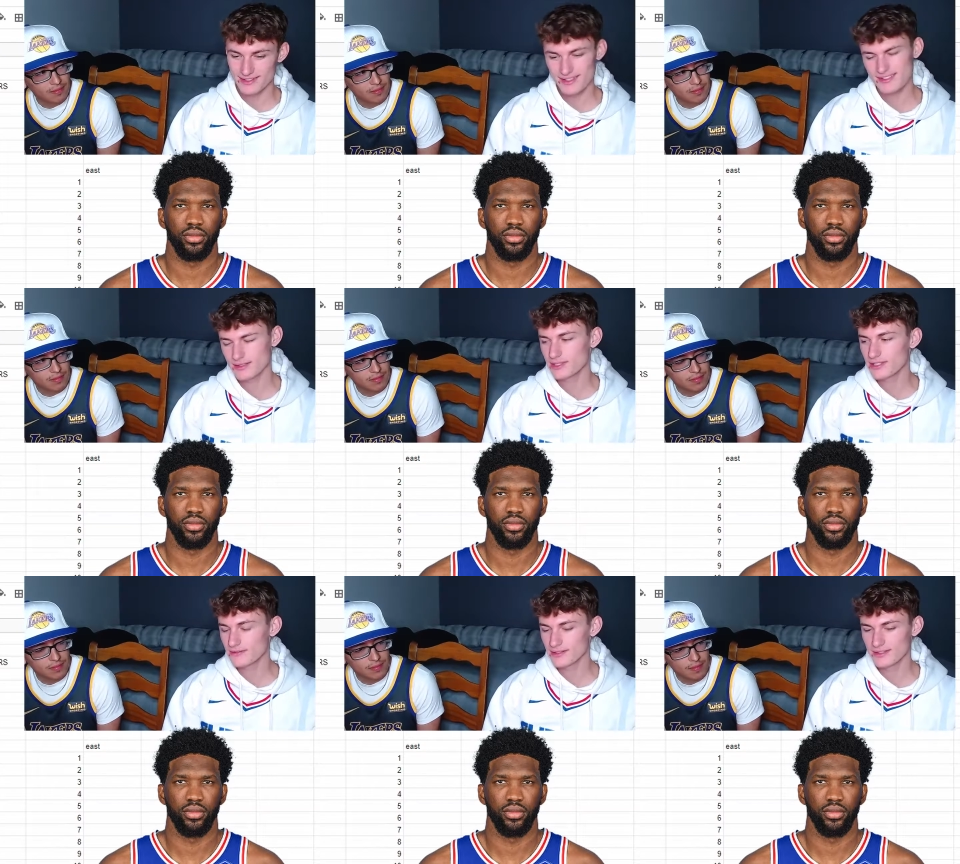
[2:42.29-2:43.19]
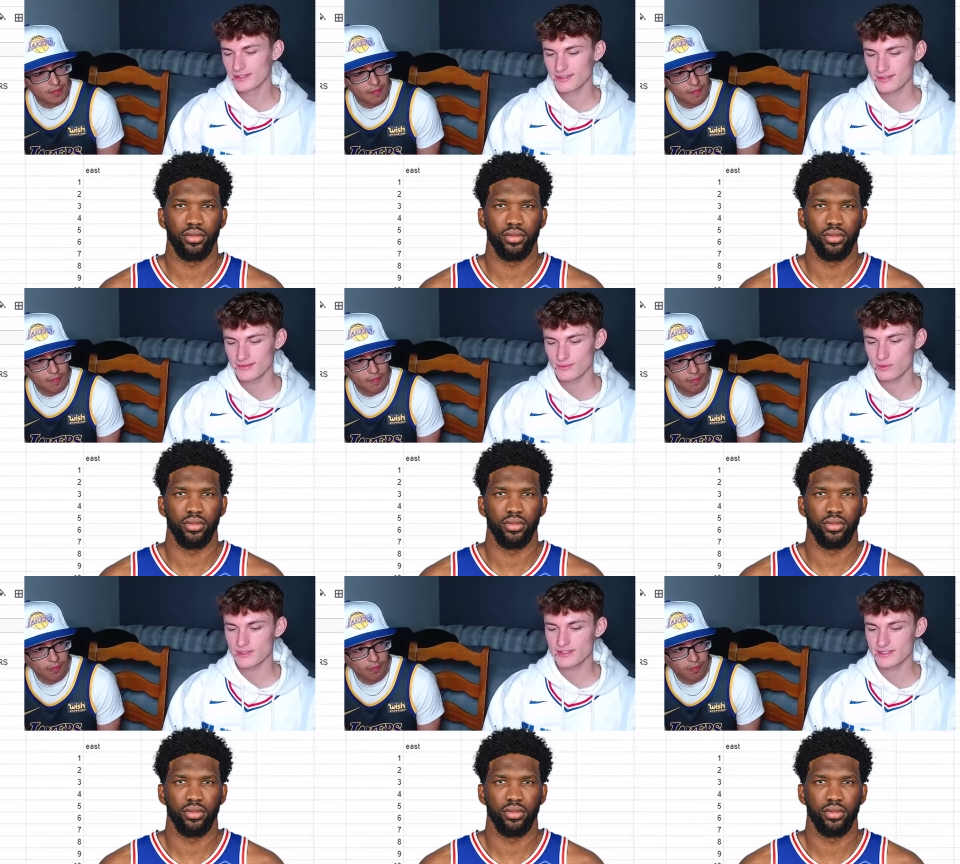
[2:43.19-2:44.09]
Speaker 1: He's gonna be given more
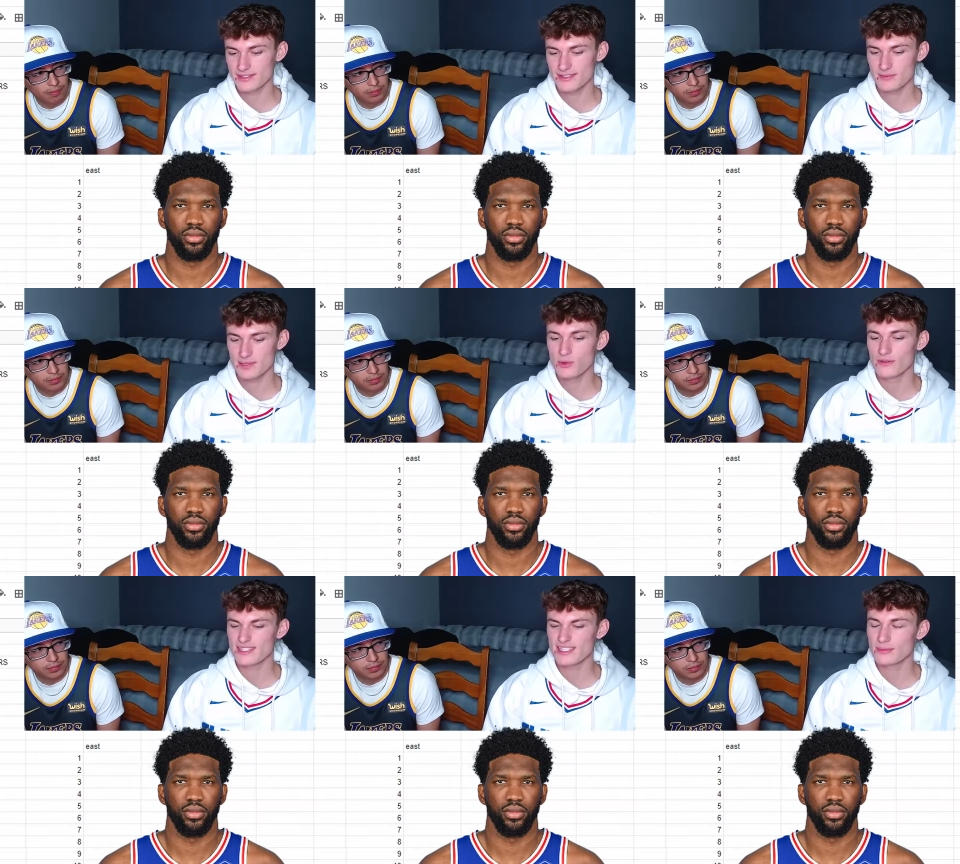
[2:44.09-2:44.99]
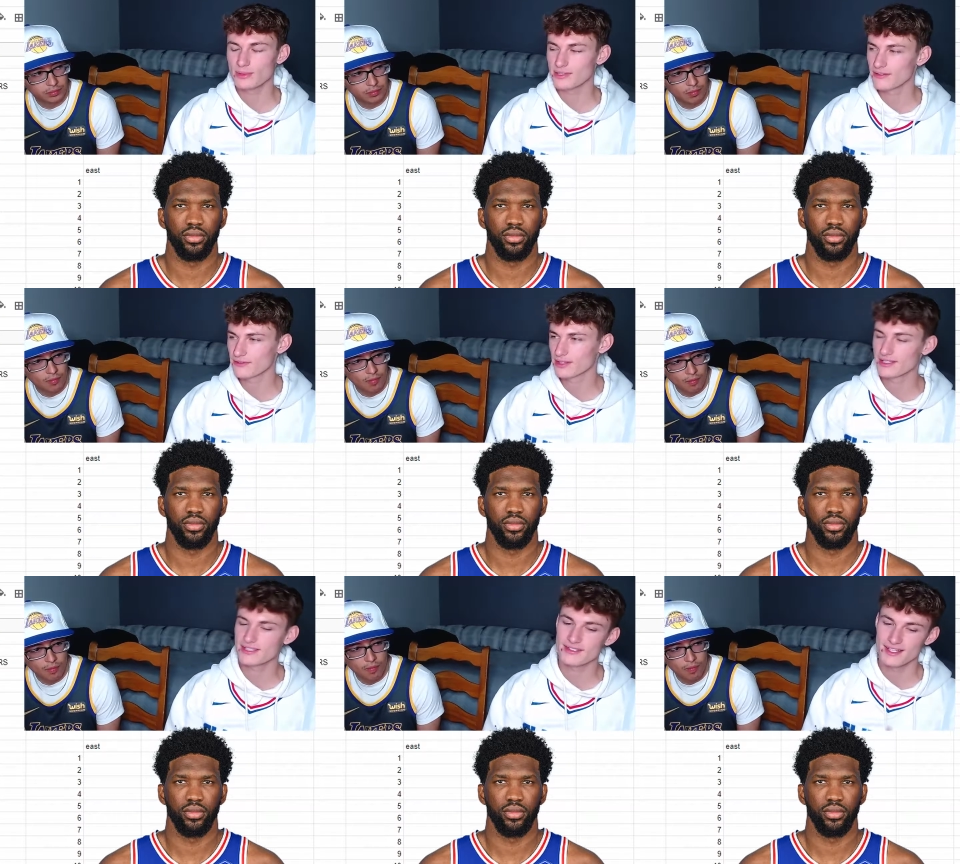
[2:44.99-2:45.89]
assists. He's gonna be more of a team player. I feel like
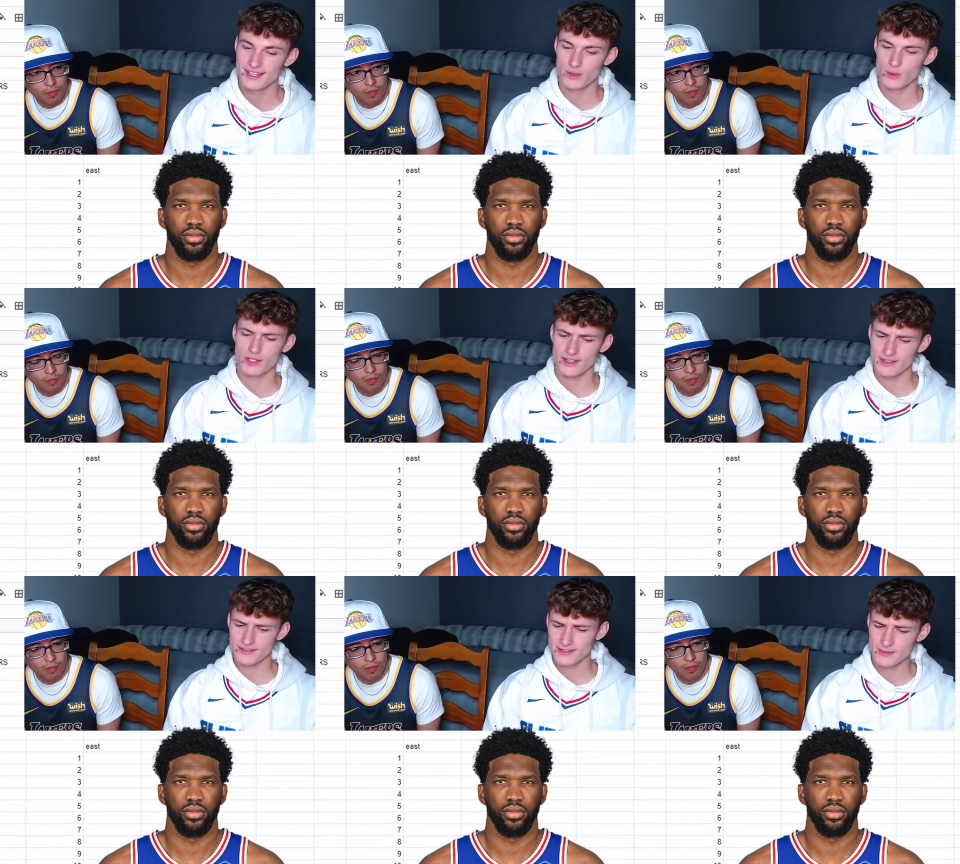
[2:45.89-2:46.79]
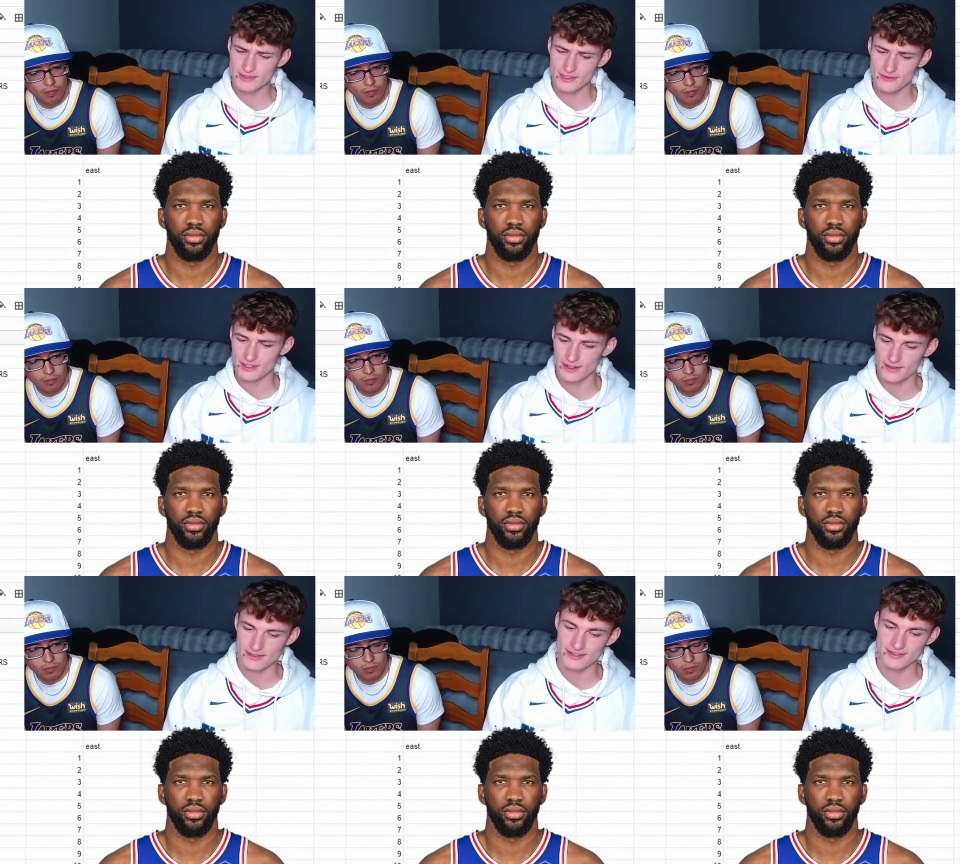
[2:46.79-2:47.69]
he's worked on it himself in the
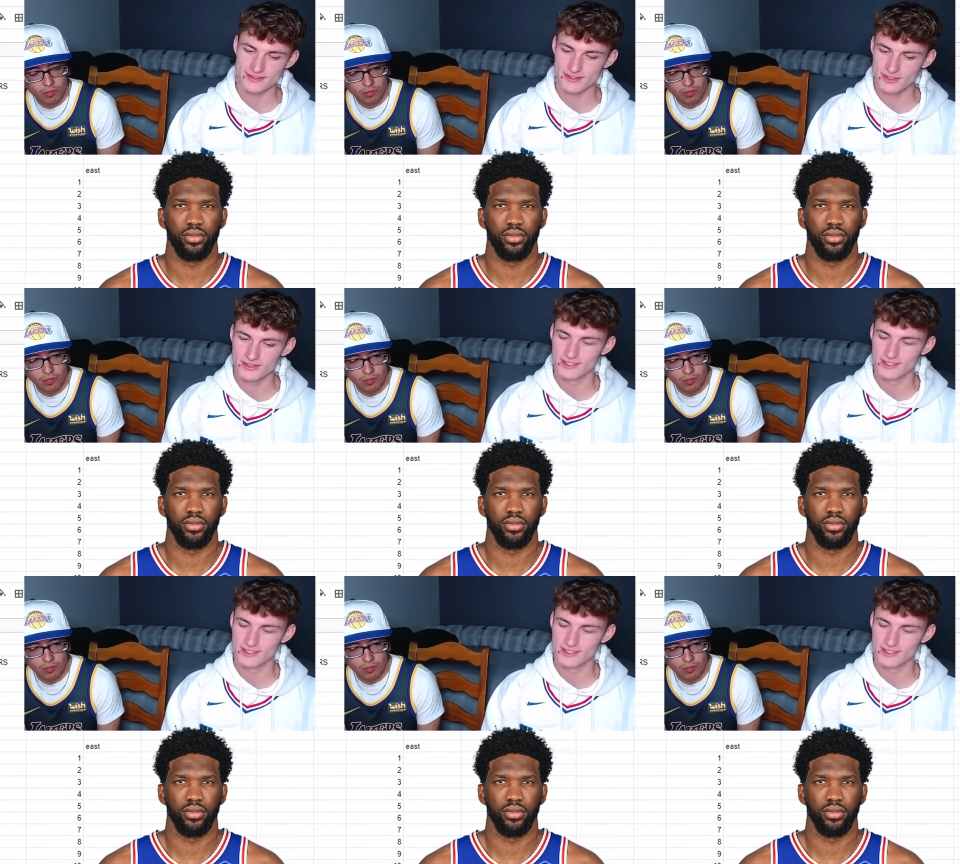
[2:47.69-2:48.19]
offseason, so